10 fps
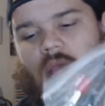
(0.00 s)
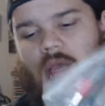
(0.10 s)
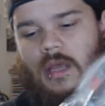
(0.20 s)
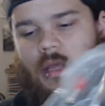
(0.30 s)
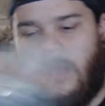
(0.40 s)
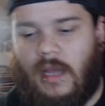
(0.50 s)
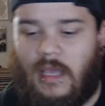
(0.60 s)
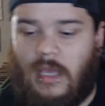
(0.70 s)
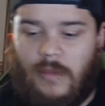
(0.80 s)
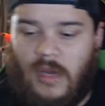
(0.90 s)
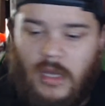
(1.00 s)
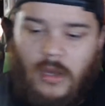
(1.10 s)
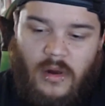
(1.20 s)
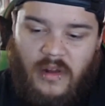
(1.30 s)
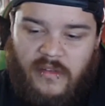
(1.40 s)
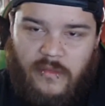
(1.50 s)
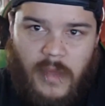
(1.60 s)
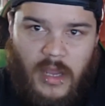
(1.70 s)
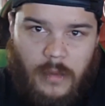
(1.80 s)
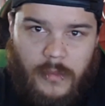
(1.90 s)
and I can get my Rx-7
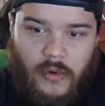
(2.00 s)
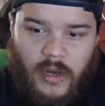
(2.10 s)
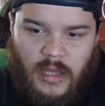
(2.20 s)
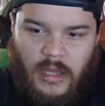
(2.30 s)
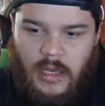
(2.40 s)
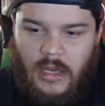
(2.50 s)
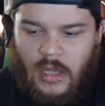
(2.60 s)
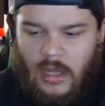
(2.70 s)
back up and running again.